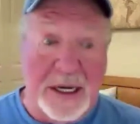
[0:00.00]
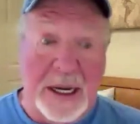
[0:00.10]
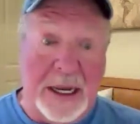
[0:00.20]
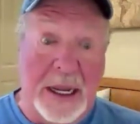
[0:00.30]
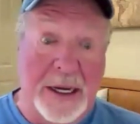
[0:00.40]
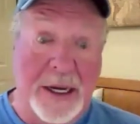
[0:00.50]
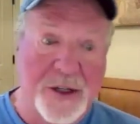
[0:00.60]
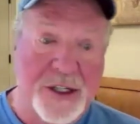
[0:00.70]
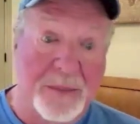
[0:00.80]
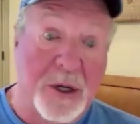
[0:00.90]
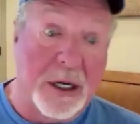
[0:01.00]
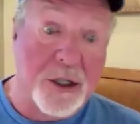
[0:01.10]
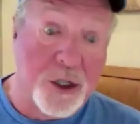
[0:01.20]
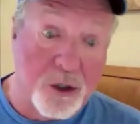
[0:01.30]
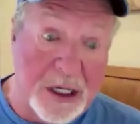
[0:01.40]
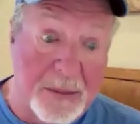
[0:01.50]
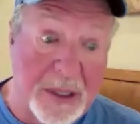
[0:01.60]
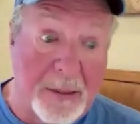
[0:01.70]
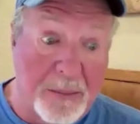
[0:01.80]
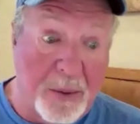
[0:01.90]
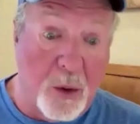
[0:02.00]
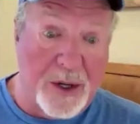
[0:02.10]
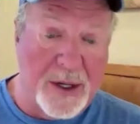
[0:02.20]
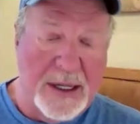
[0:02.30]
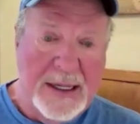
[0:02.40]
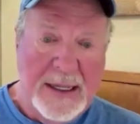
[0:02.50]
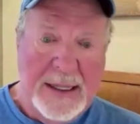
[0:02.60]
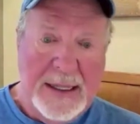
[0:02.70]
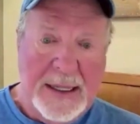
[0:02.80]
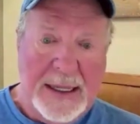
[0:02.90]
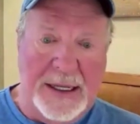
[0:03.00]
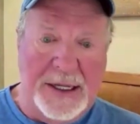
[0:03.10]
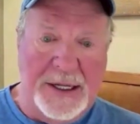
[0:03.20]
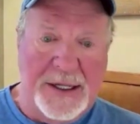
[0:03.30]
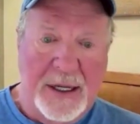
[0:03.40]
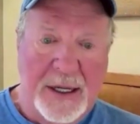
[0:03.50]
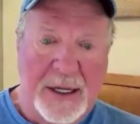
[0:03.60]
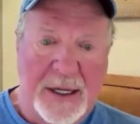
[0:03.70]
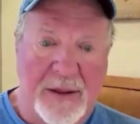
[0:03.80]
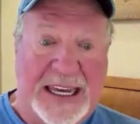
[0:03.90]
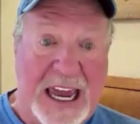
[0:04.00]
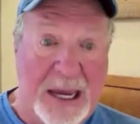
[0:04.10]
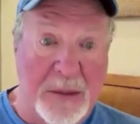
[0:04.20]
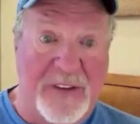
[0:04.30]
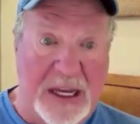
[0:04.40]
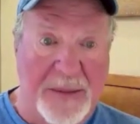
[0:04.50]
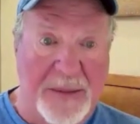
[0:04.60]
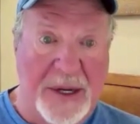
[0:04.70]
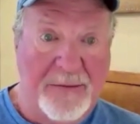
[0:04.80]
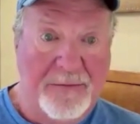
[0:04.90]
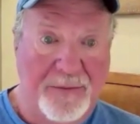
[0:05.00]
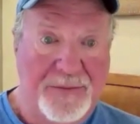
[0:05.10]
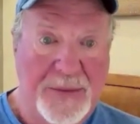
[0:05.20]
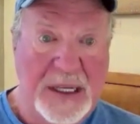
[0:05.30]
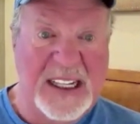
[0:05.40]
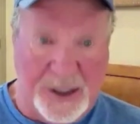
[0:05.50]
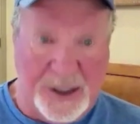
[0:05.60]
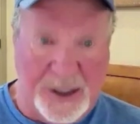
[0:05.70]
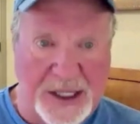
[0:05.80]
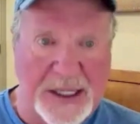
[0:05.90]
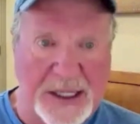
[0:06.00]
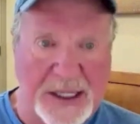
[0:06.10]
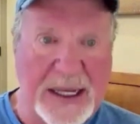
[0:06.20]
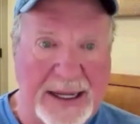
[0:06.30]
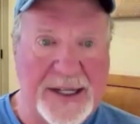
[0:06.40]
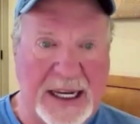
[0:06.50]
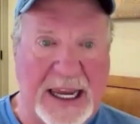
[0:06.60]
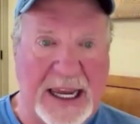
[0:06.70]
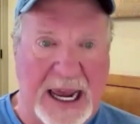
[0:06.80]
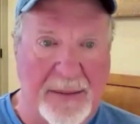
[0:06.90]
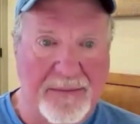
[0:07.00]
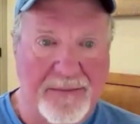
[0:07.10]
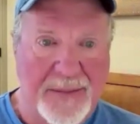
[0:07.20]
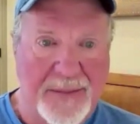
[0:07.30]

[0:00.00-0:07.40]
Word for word: And, and, and here's something extremely important is the game of EBITDA is just that it's a game.